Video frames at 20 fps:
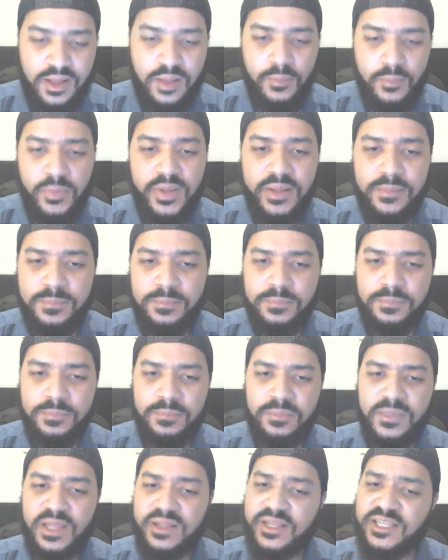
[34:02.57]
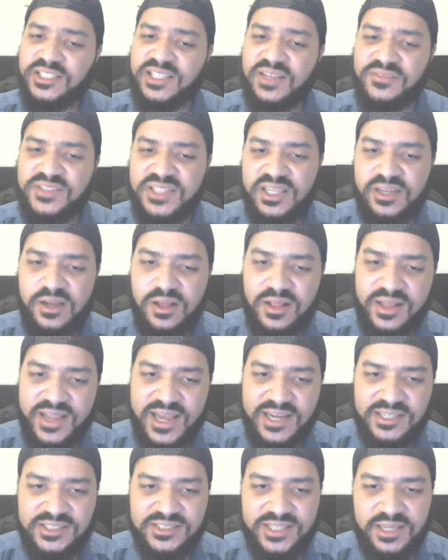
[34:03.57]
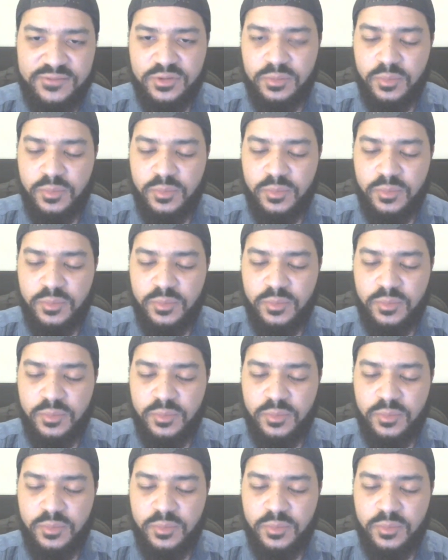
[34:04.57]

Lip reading: But I guess I've said all I gotta say for the